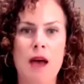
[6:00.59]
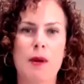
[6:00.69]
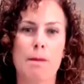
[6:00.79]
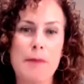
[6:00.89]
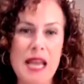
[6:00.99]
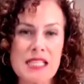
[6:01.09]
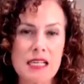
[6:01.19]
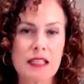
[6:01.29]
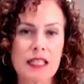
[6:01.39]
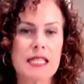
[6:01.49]
but
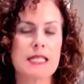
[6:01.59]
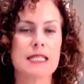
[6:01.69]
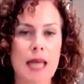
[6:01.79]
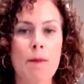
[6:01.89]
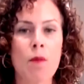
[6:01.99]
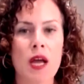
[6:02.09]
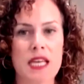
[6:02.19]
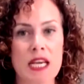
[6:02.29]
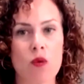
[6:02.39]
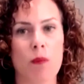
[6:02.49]
basically it's somewhat
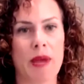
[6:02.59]
equal